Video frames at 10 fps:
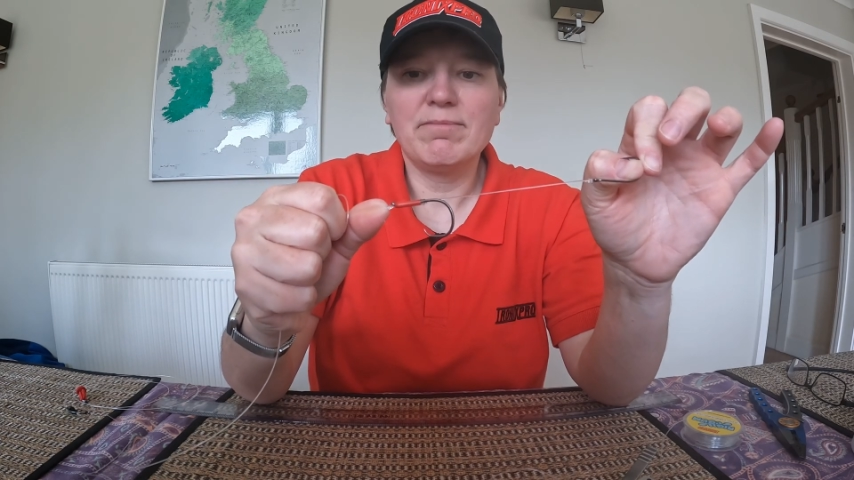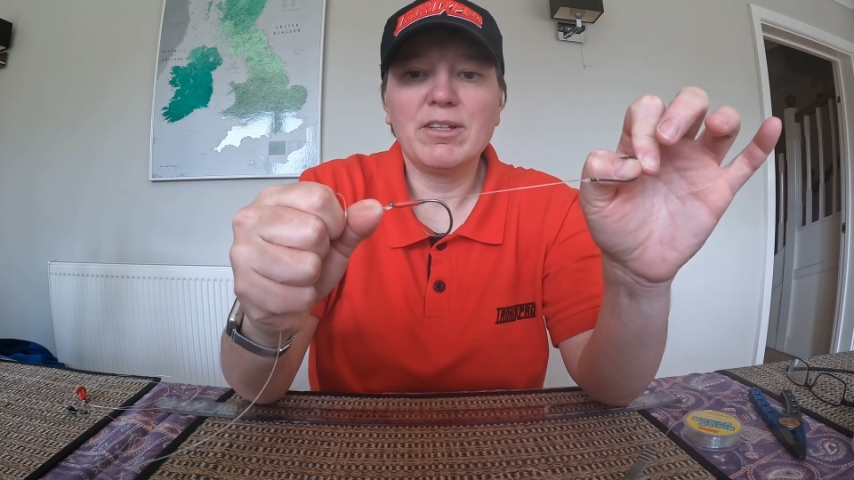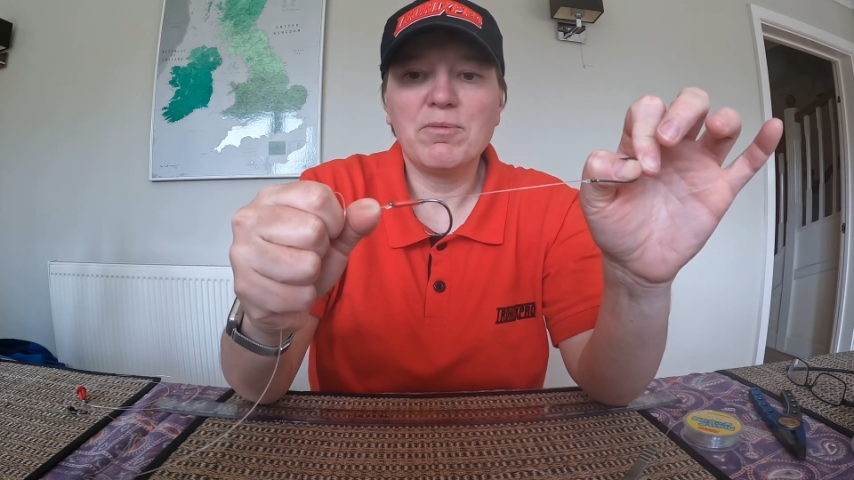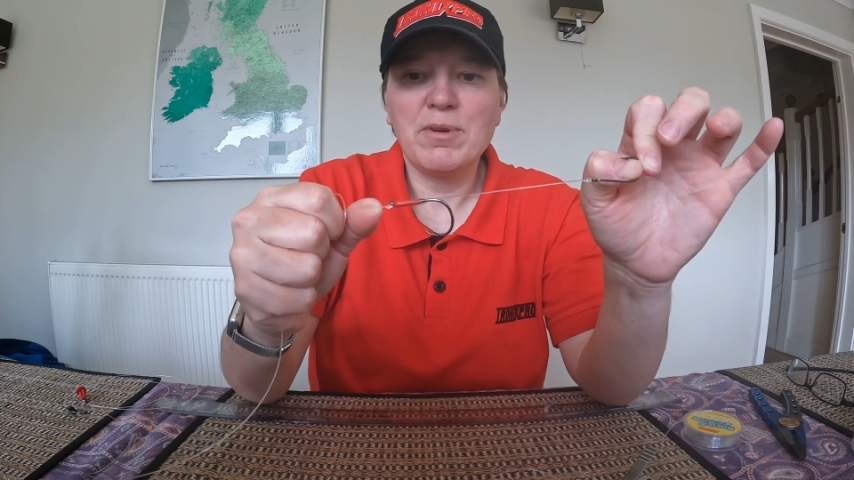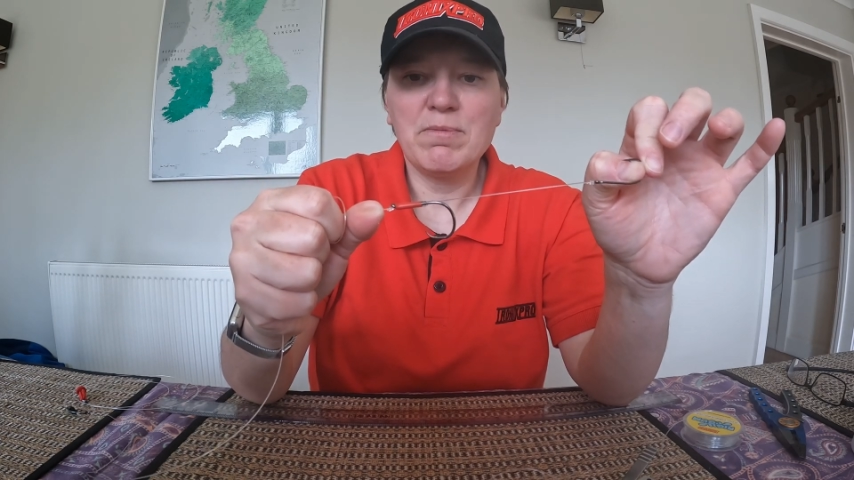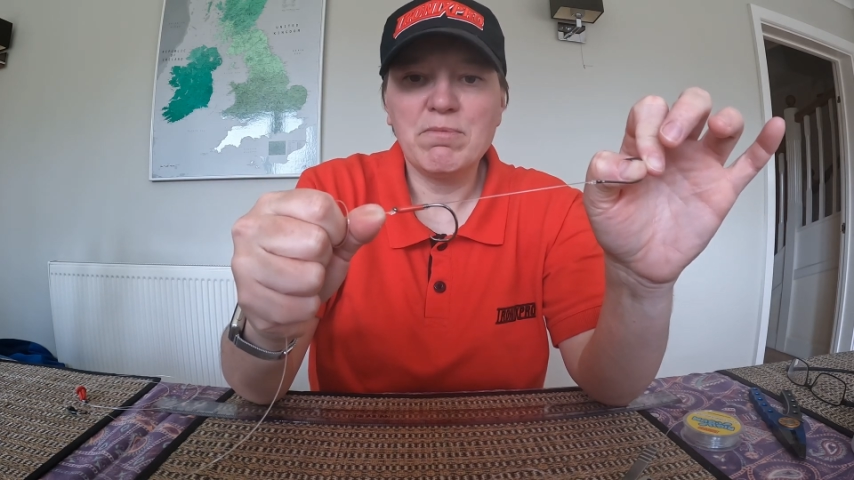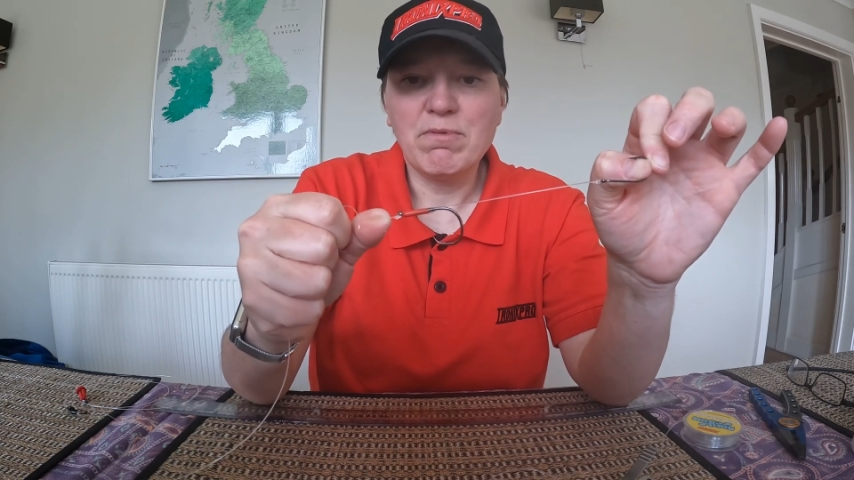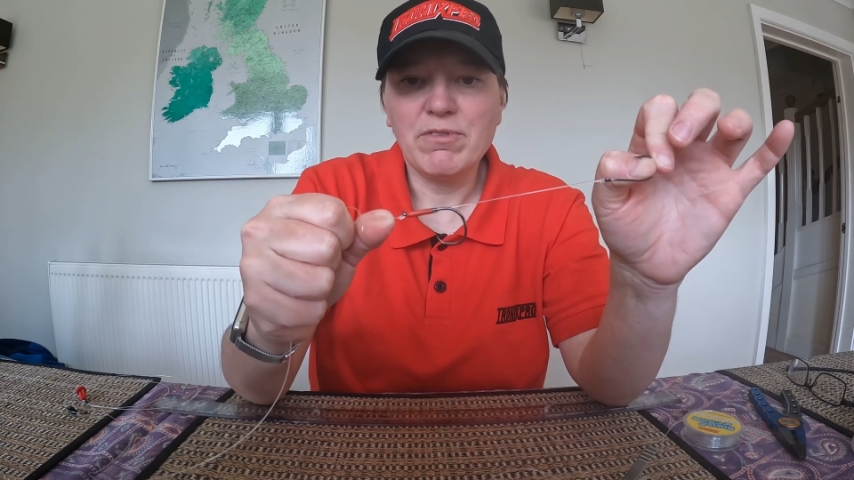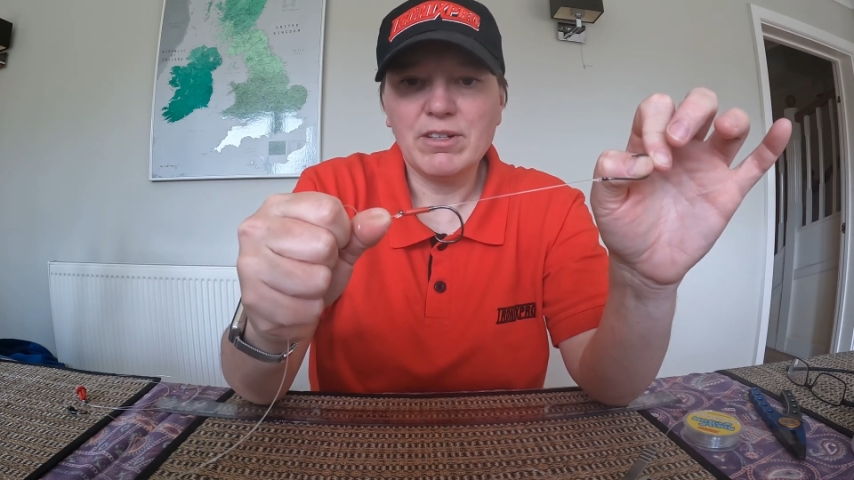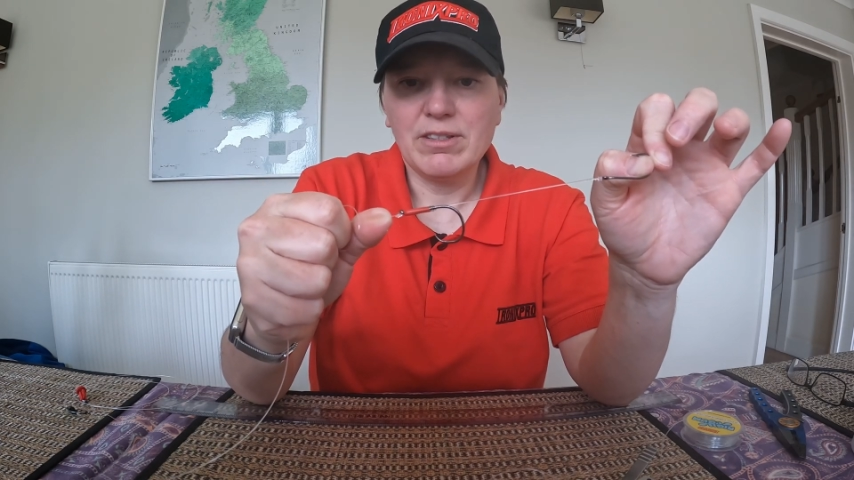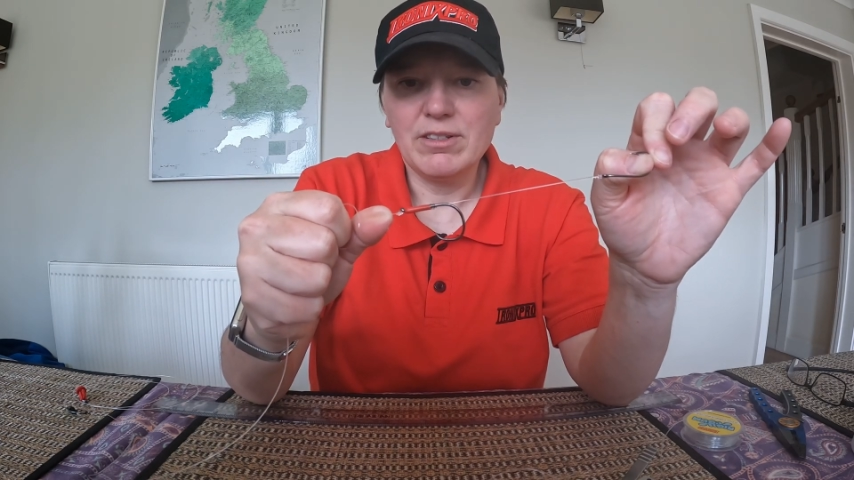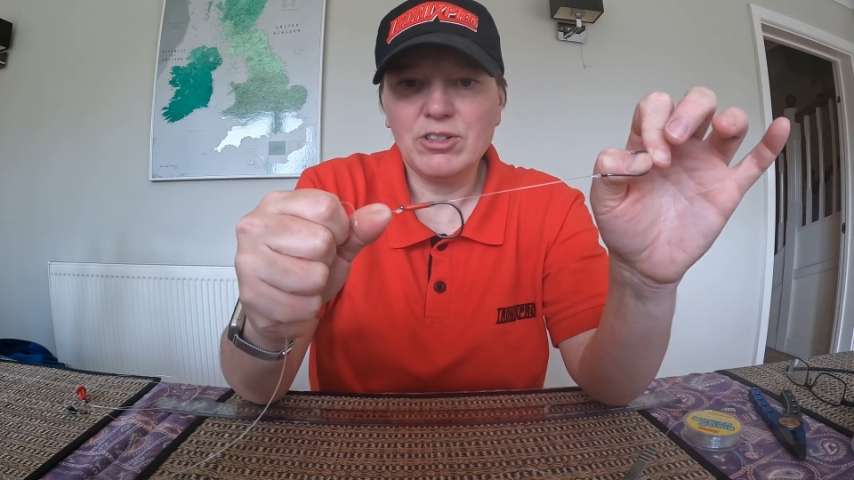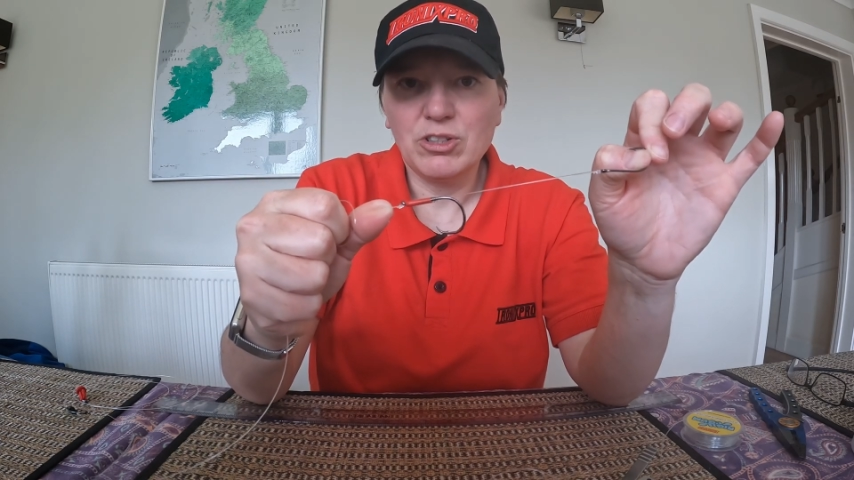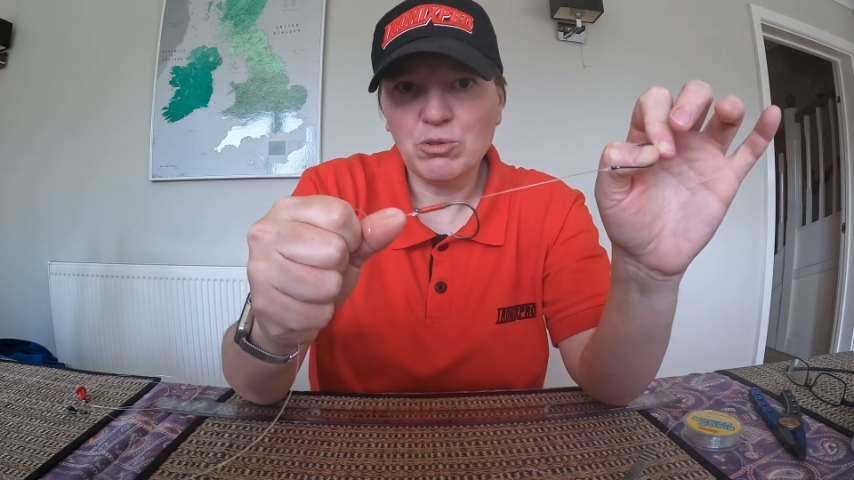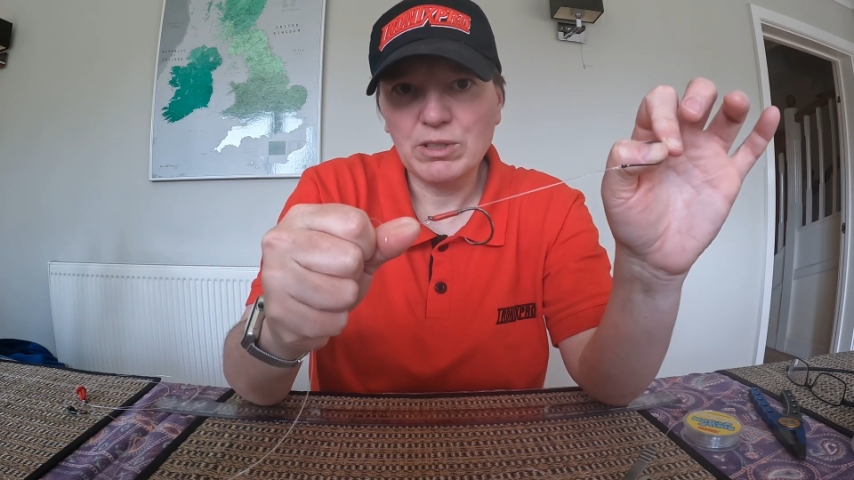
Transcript: Other people prefer to just